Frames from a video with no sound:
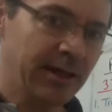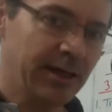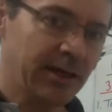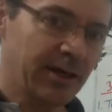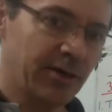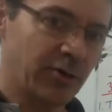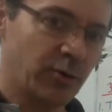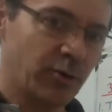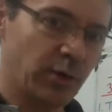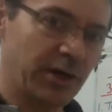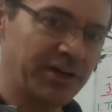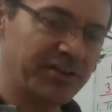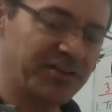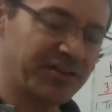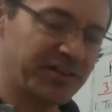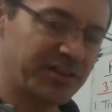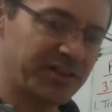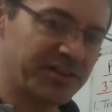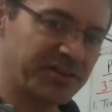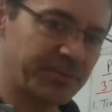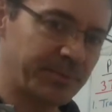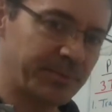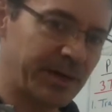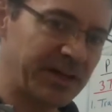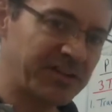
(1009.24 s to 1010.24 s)
was the
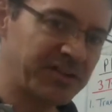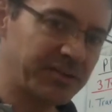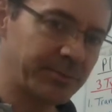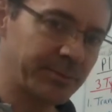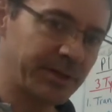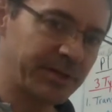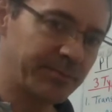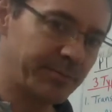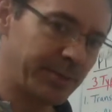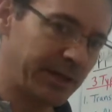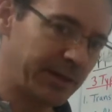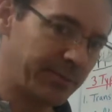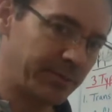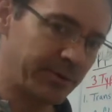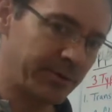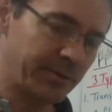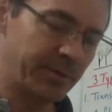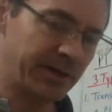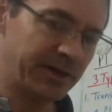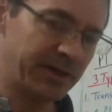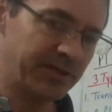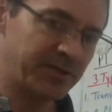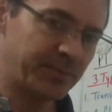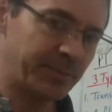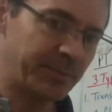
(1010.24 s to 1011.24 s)
specimen paper.
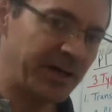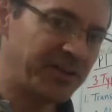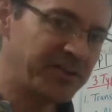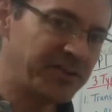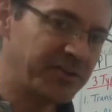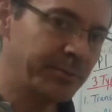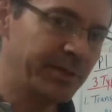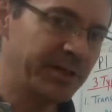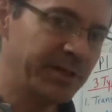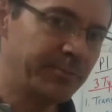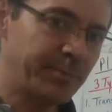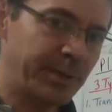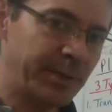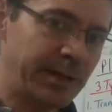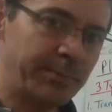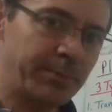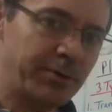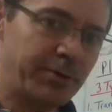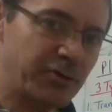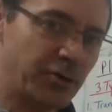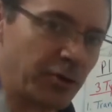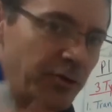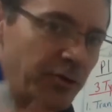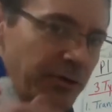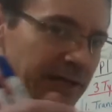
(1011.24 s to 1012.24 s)
But specimen papers
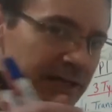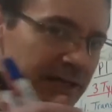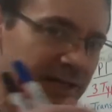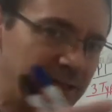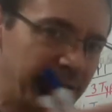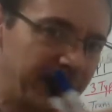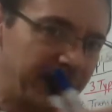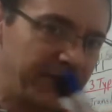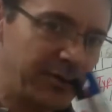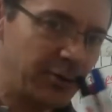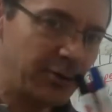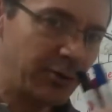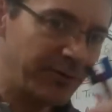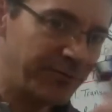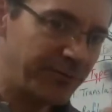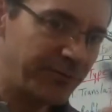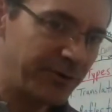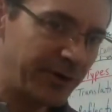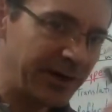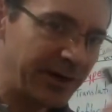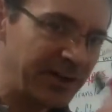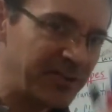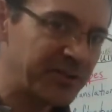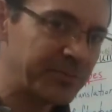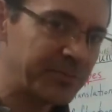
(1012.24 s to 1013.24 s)
only give you a
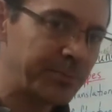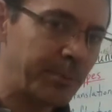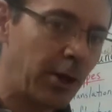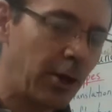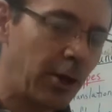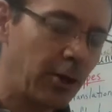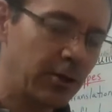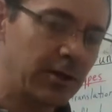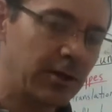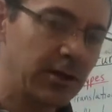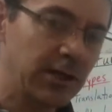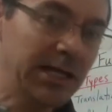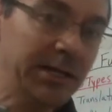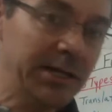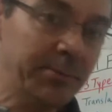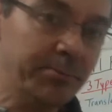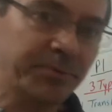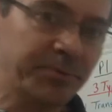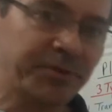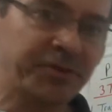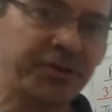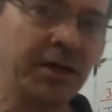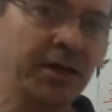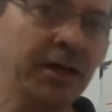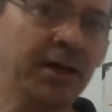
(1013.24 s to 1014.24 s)
very small
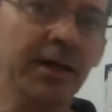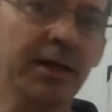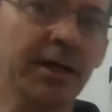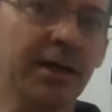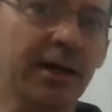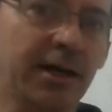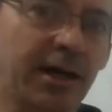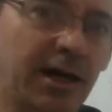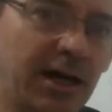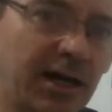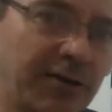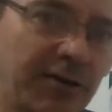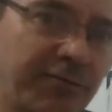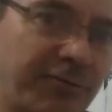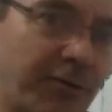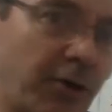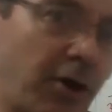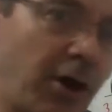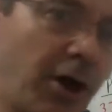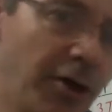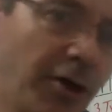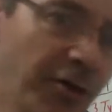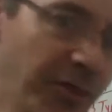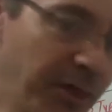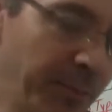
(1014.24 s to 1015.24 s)
glimpse of
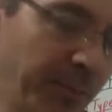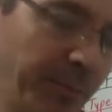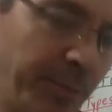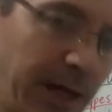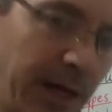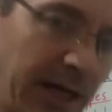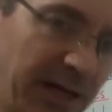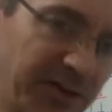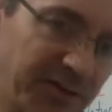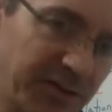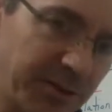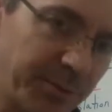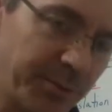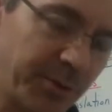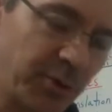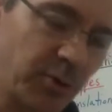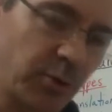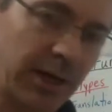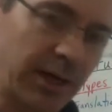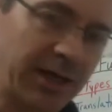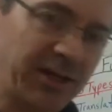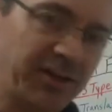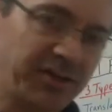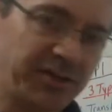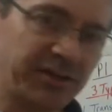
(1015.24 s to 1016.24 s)
all the possible
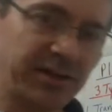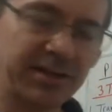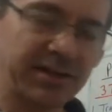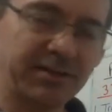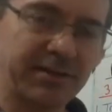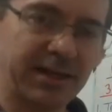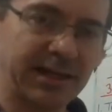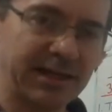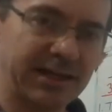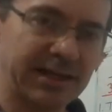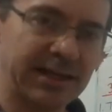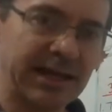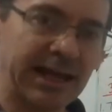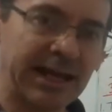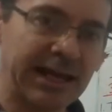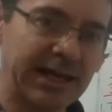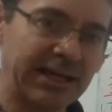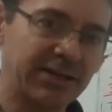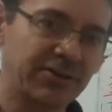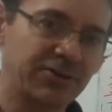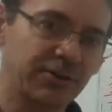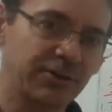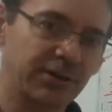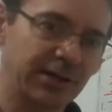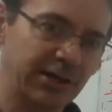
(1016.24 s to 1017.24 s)
ways that they can
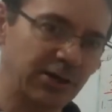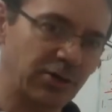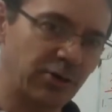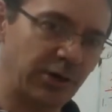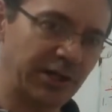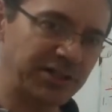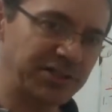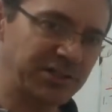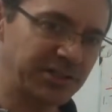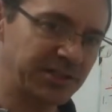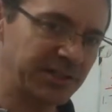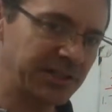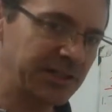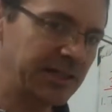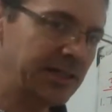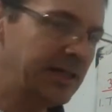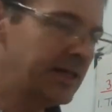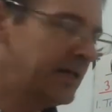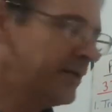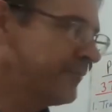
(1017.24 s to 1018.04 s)
handle a question.